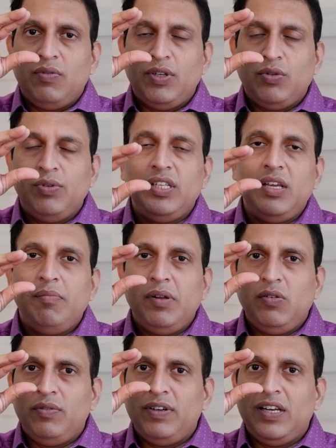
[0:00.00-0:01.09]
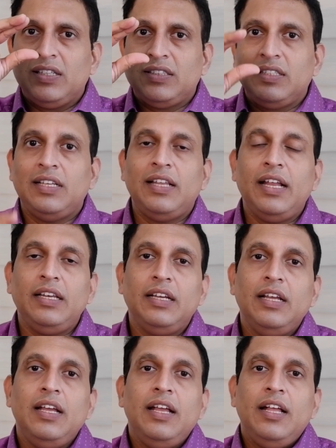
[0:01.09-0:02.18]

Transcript: 120 ml or even lesser than that.